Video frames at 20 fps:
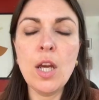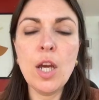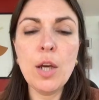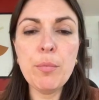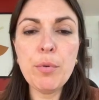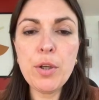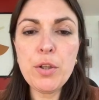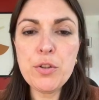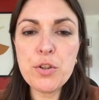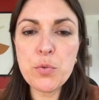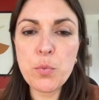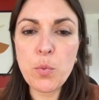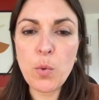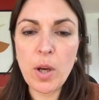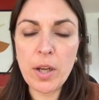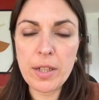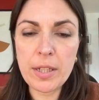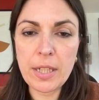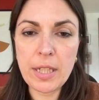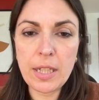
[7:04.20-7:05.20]
Approach
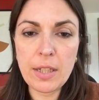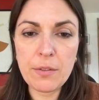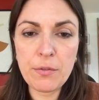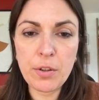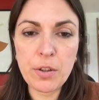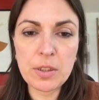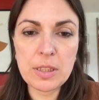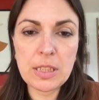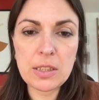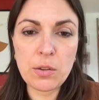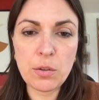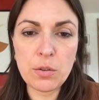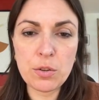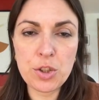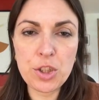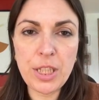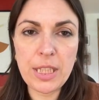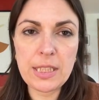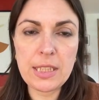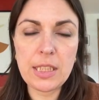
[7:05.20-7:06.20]
1 focuses on
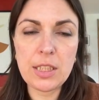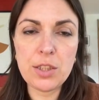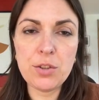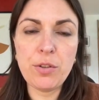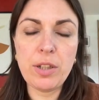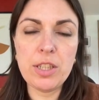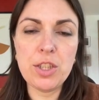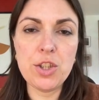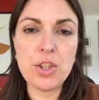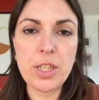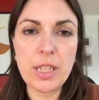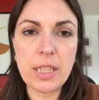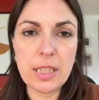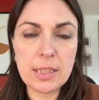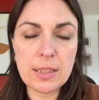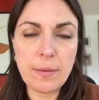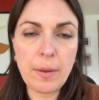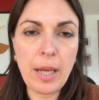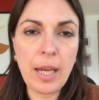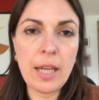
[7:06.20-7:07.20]
GESI
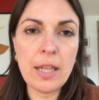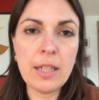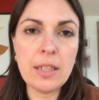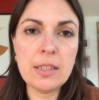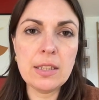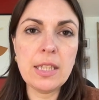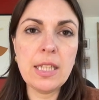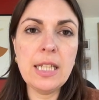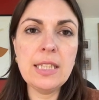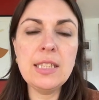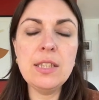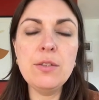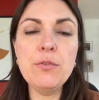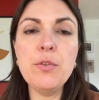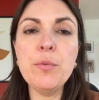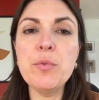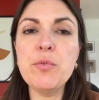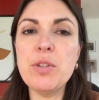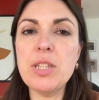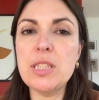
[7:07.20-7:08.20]
strategies, and the lesson
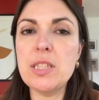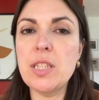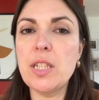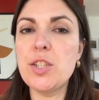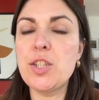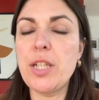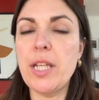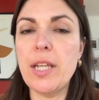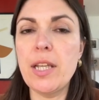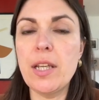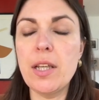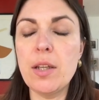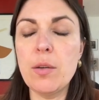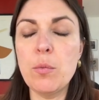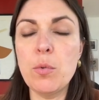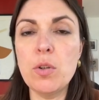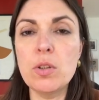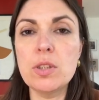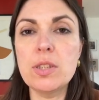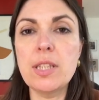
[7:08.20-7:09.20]
from the research here
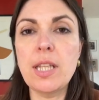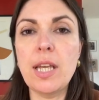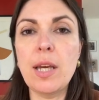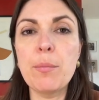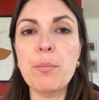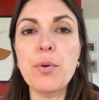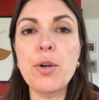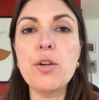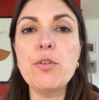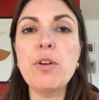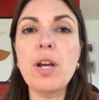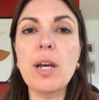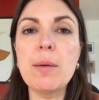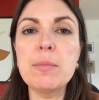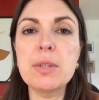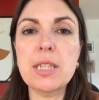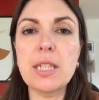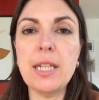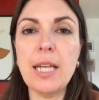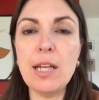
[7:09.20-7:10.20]
was that
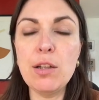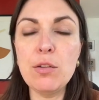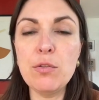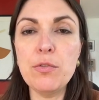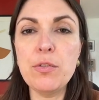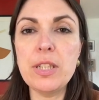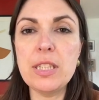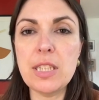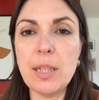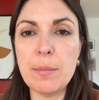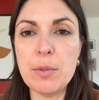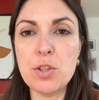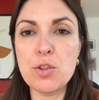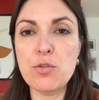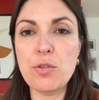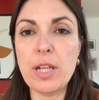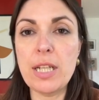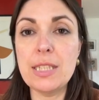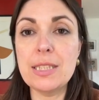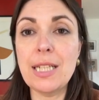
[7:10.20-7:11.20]
programmes can helpfully
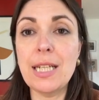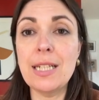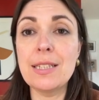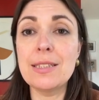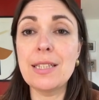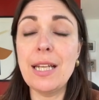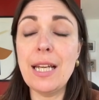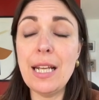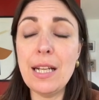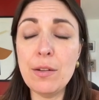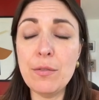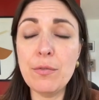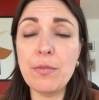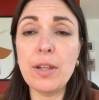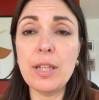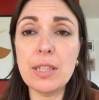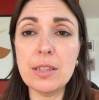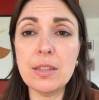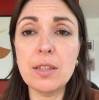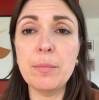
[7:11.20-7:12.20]
demonstrate and
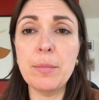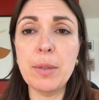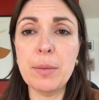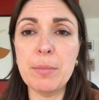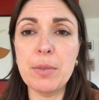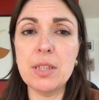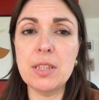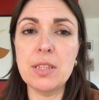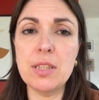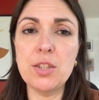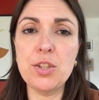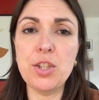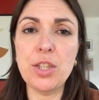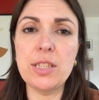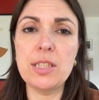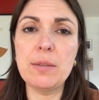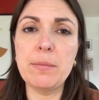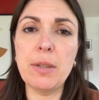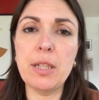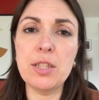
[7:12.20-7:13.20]
elevate commitments to
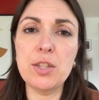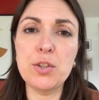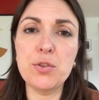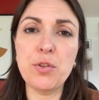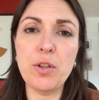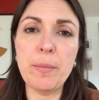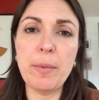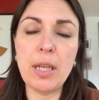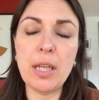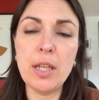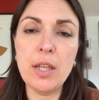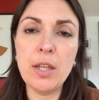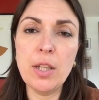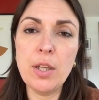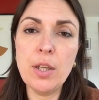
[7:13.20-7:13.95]
GESI mainstreaming